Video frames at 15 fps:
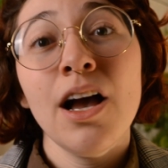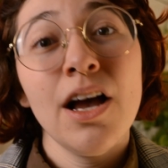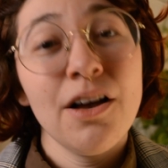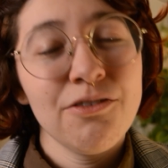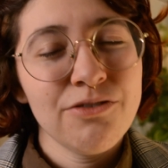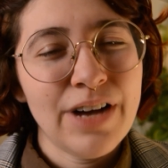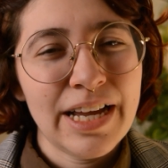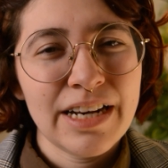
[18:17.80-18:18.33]

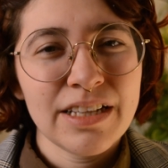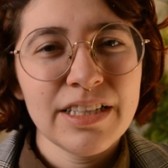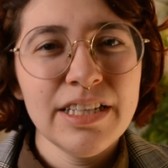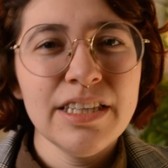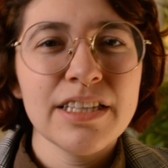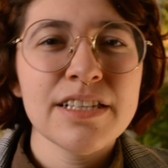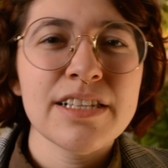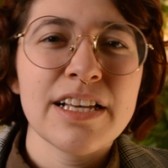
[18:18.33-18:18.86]
Finally, in
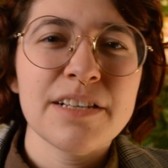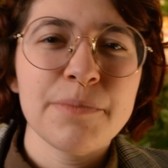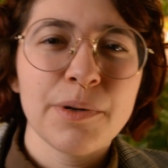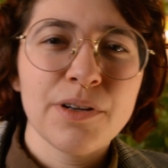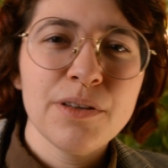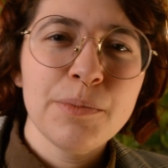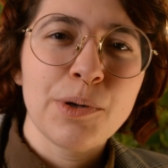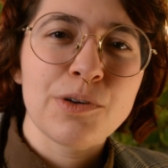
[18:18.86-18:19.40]
this last part of
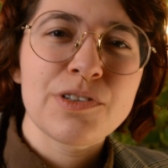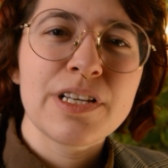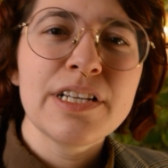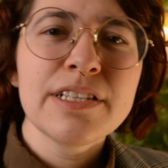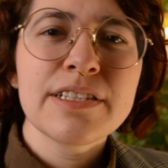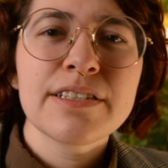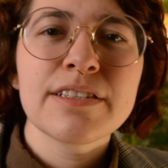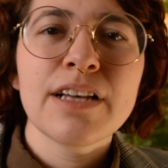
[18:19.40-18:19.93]
the
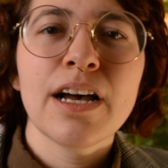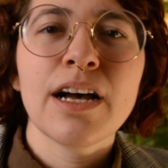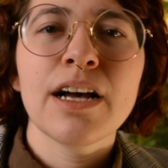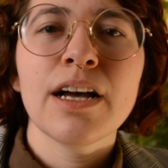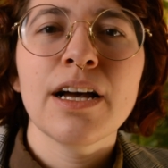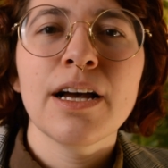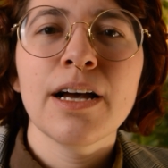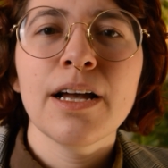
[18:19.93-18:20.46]
process,
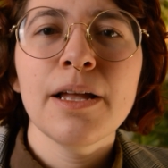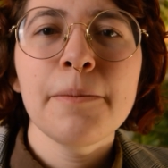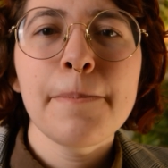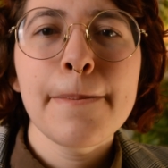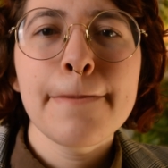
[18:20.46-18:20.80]
I'm